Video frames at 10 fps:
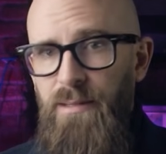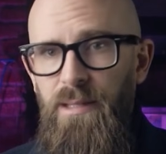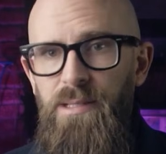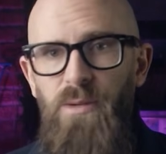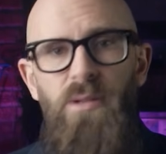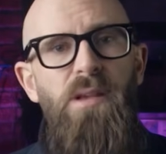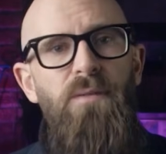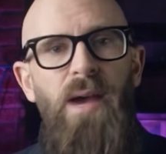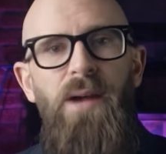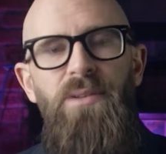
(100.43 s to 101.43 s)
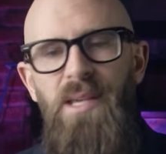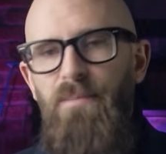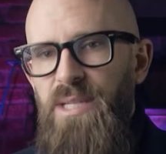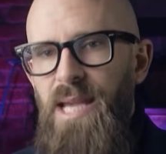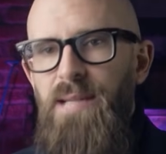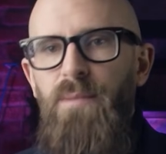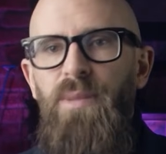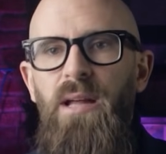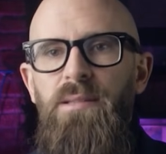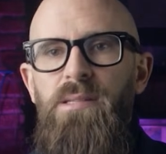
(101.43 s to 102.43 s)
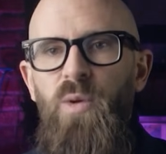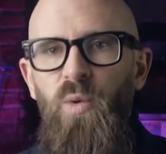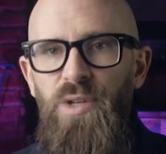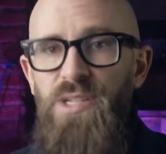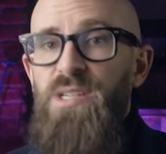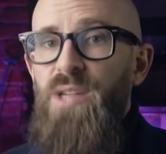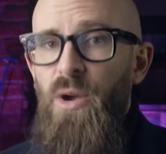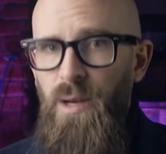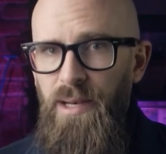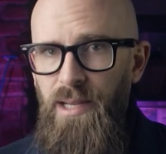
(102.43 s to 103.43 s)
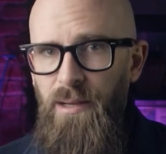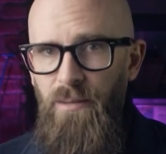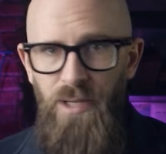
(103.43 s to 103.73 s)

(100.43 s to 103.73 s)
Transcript: that is also found in potato plants called solanine,